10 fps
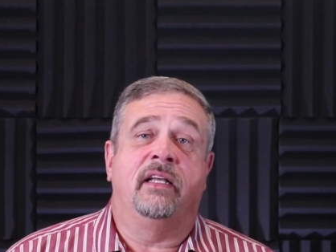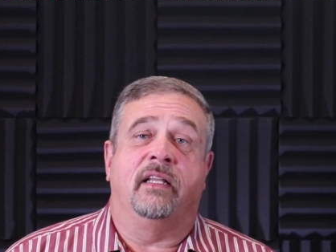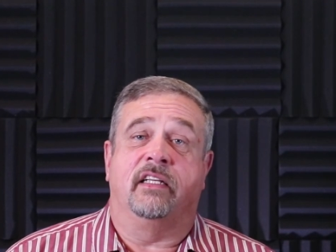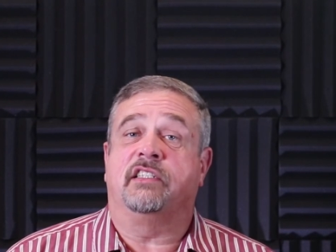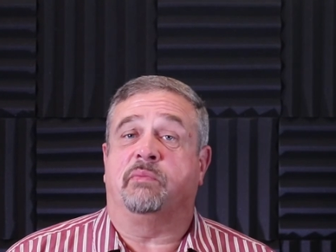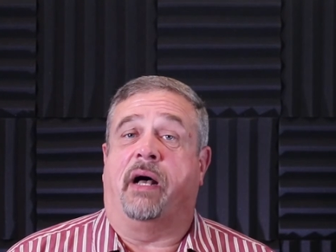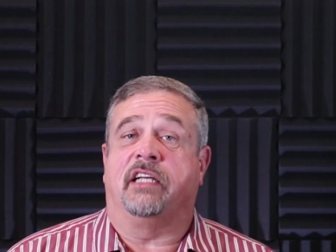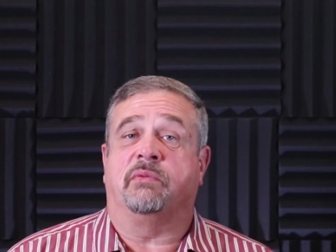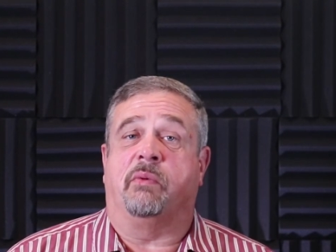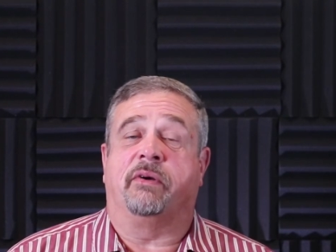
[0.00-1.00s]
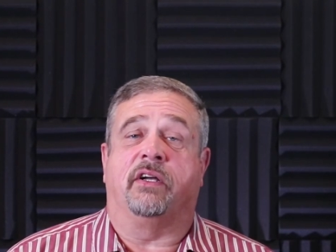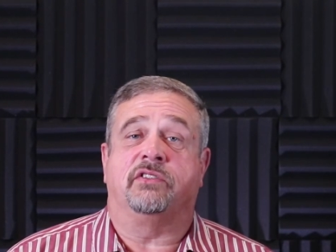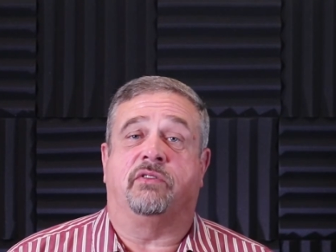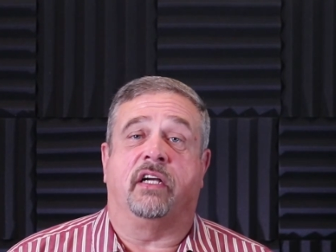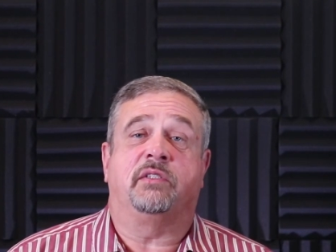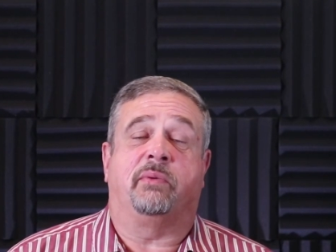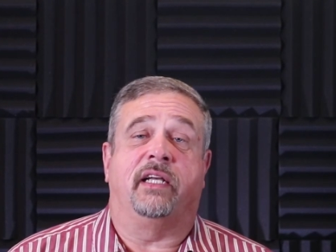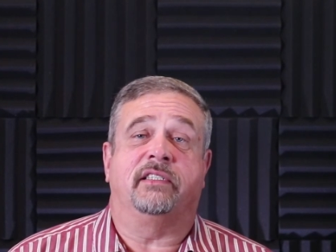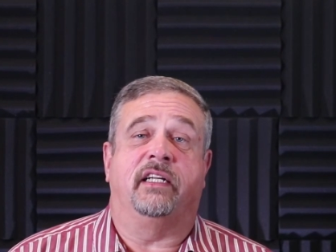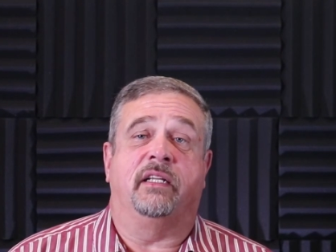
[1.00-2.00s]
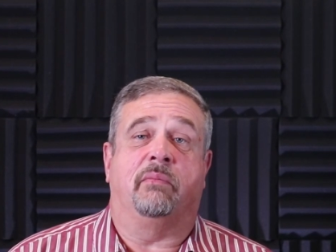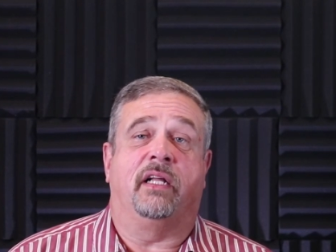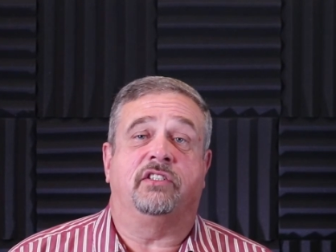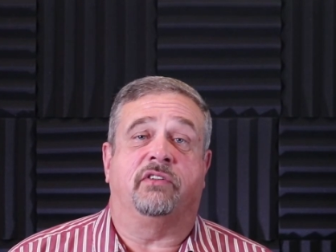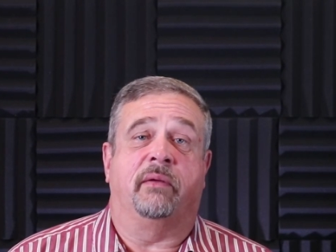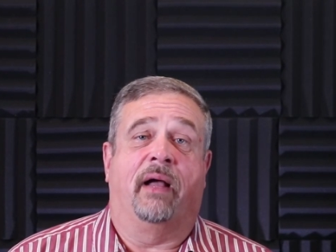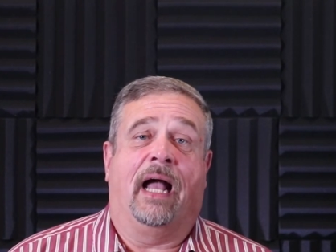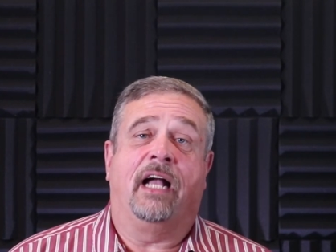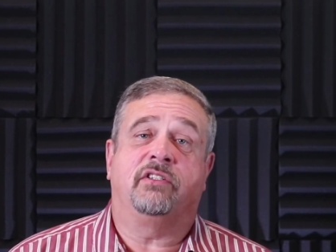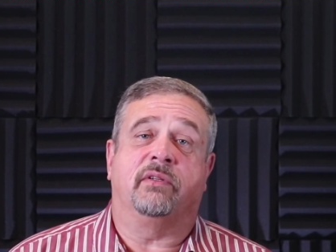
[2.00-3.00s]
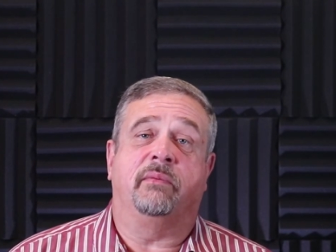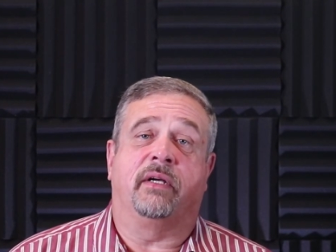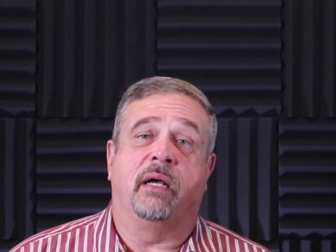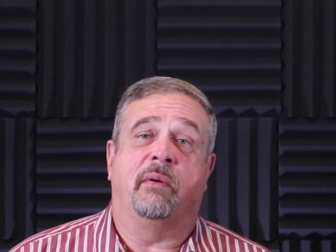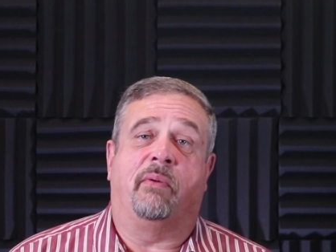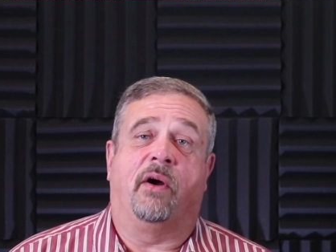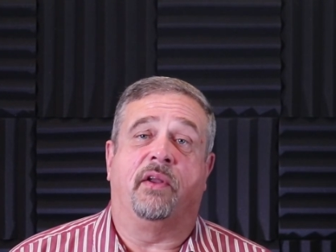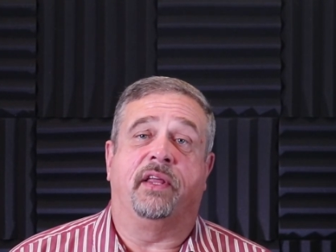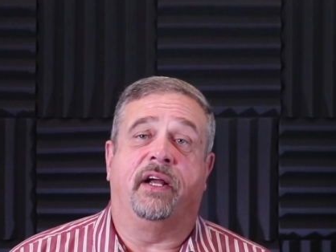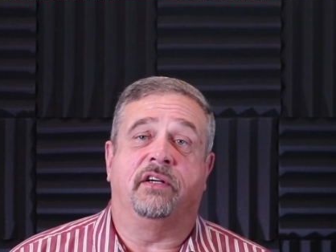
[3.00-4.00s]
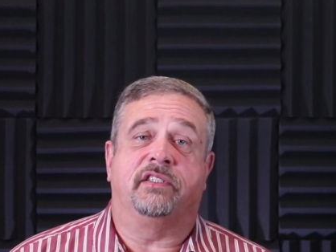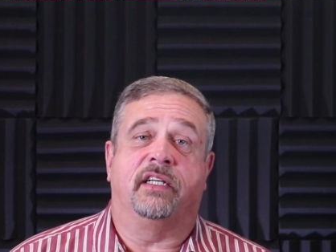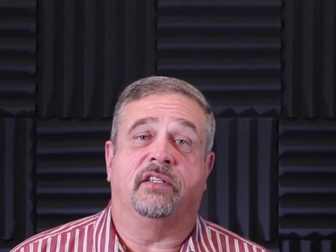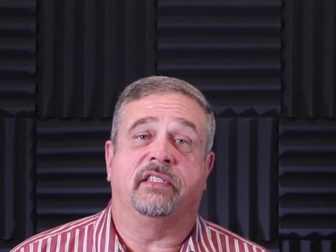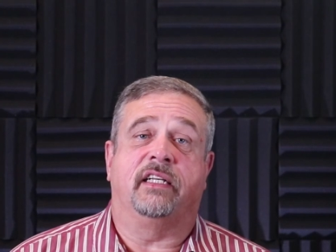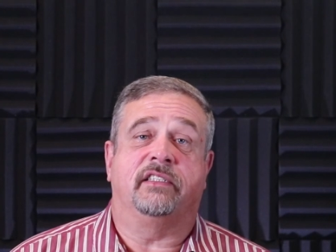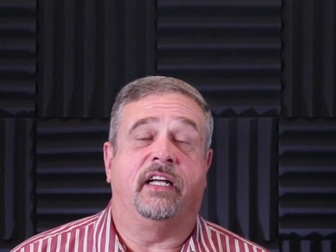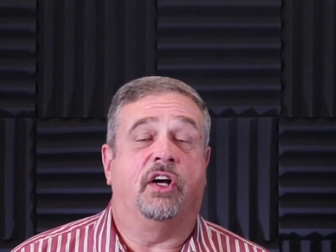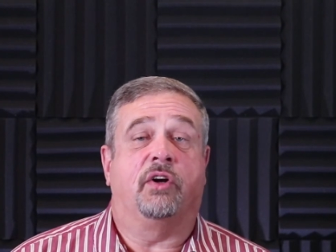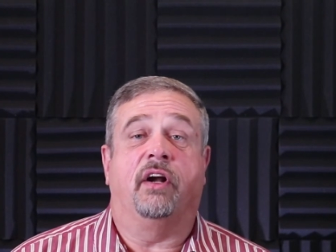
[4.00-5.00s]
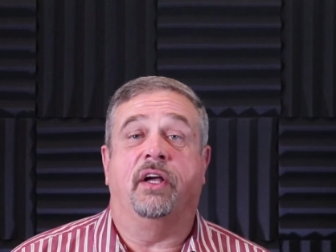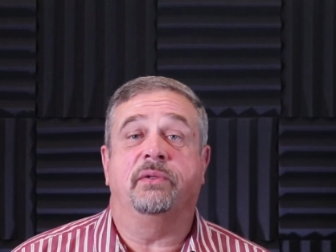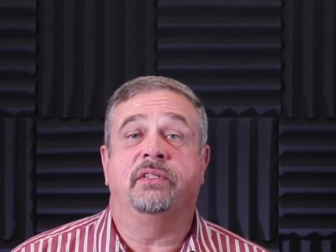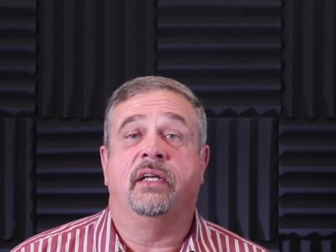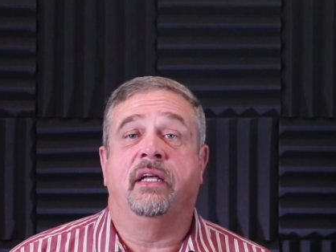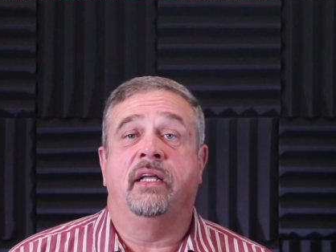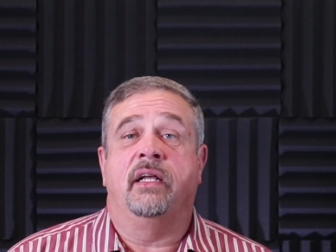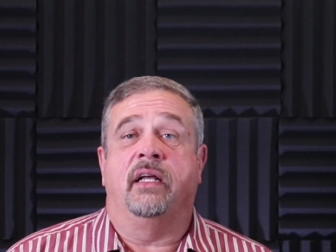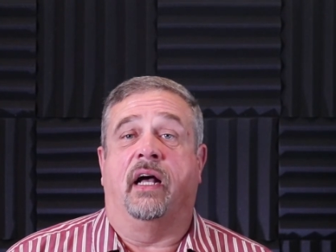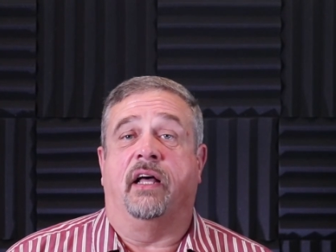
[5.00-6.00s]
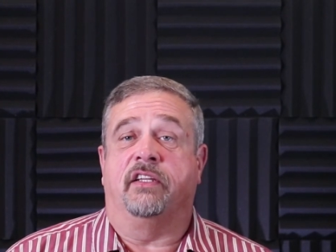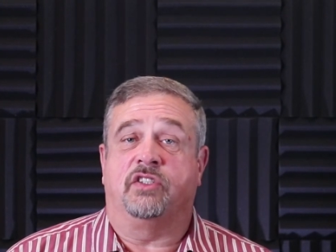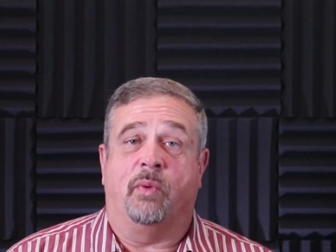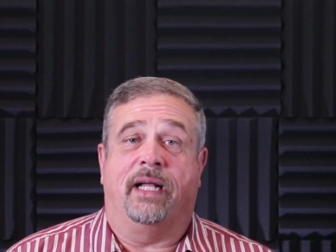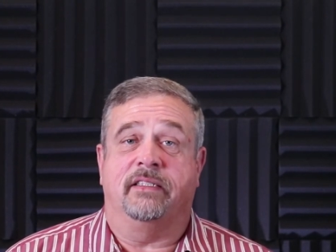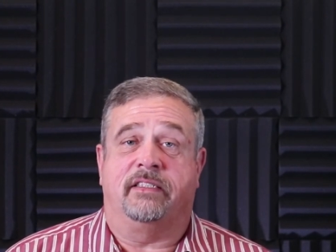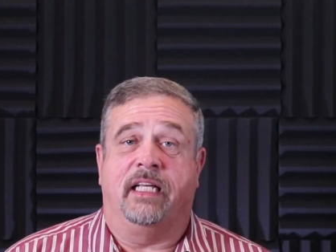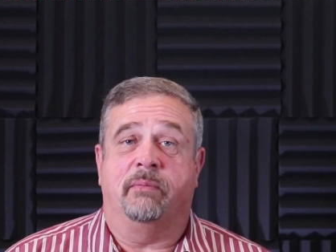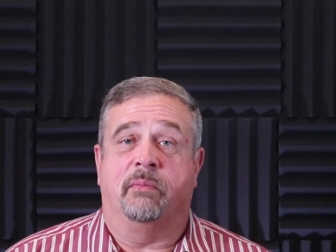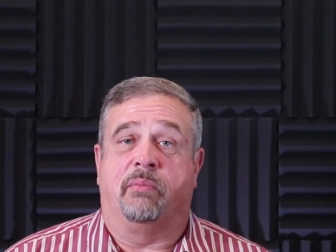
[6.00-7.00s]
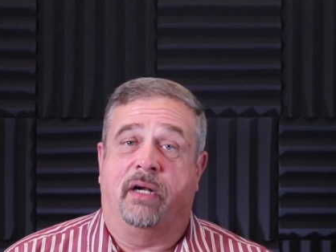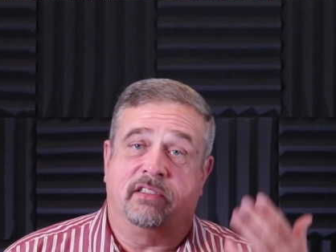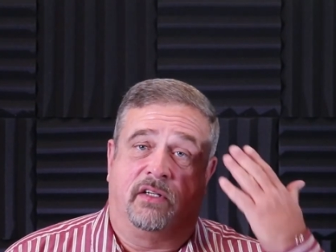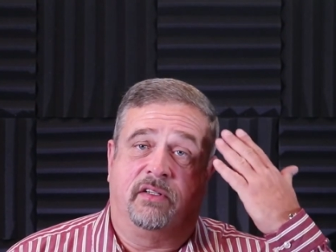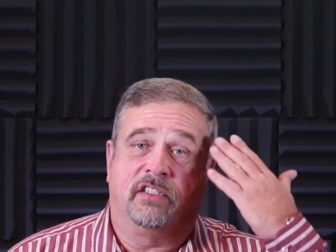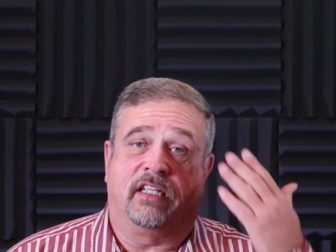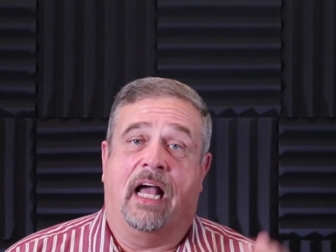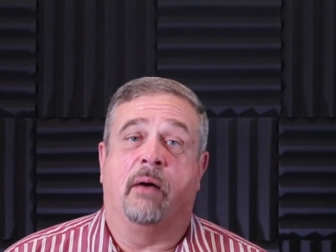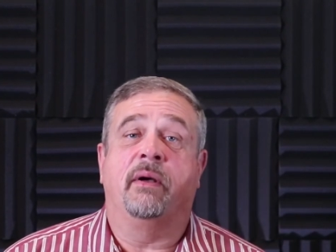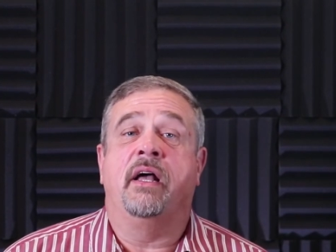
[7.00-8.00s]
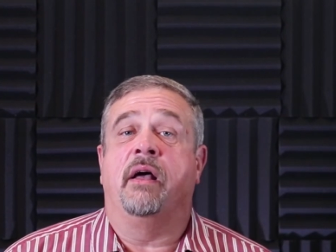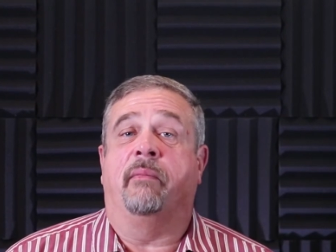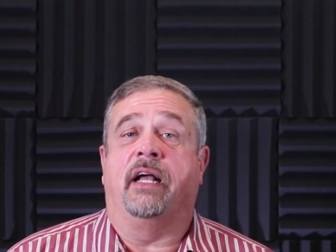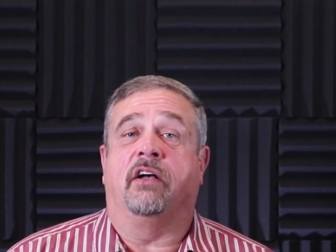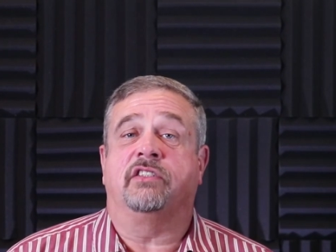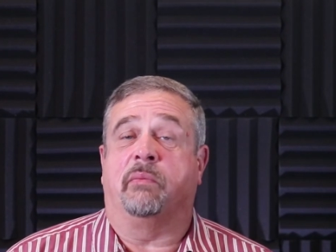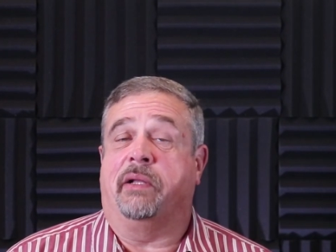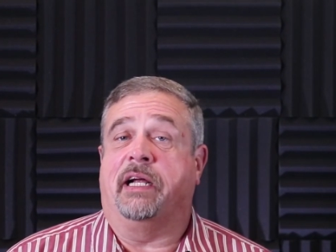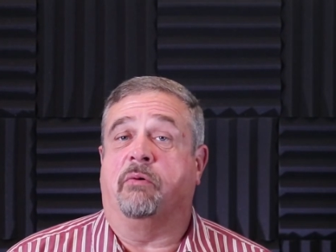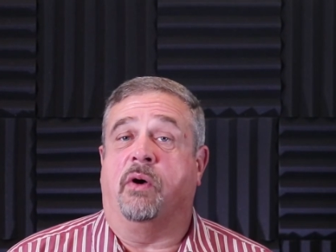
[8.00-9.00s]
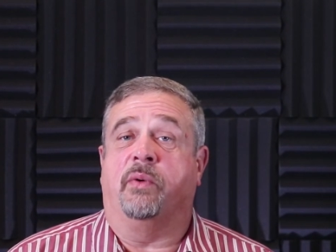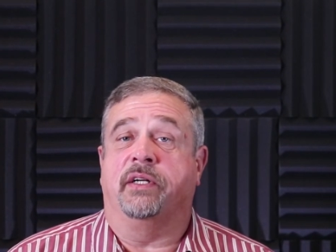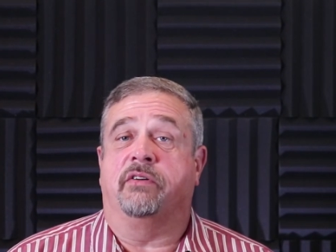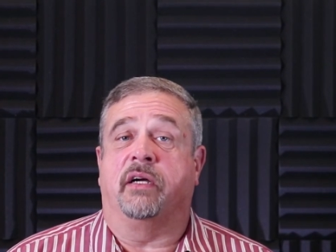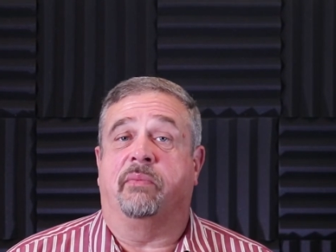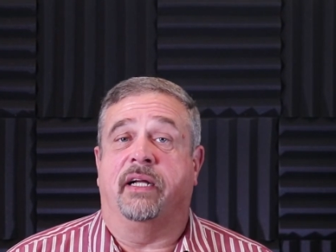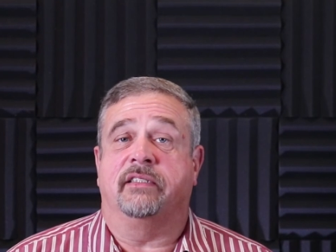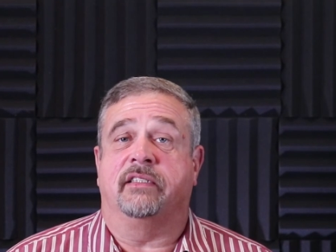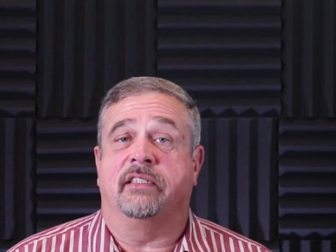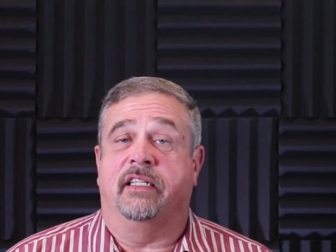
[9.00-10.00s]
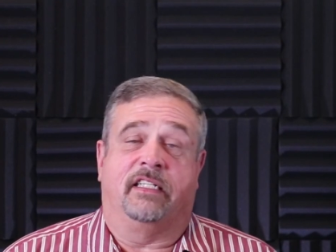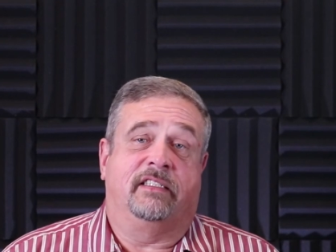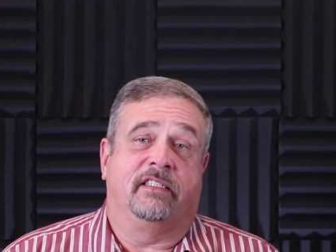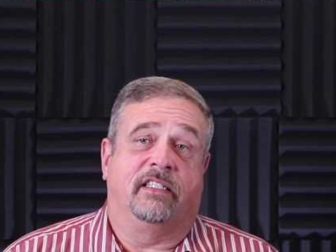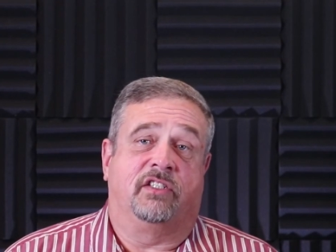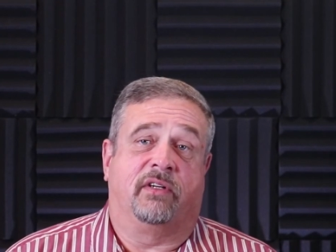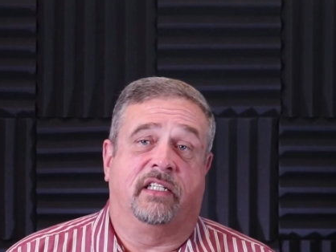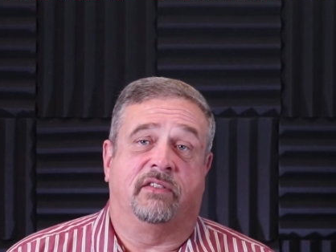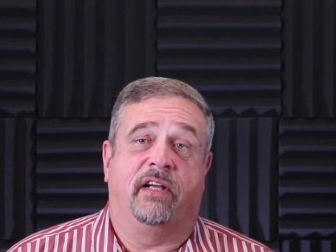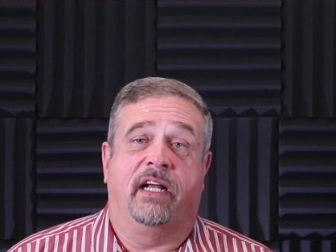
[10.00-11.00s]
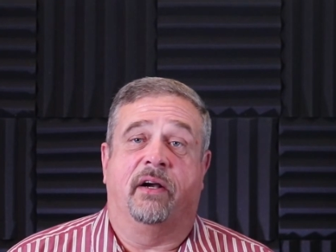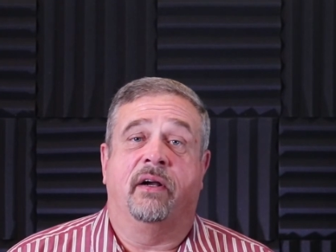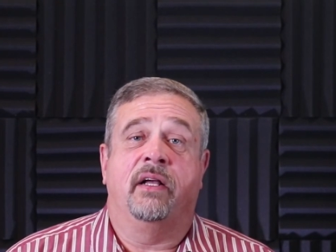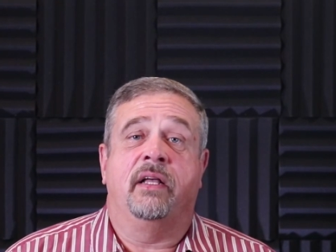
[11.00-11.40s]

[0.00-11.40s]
This is possible because drugs present in the bloodstream actually become a part of the hair cells as the hair grows. The sweat and sebum present on the scalp may also play a role in drug presence in existing strands of hair.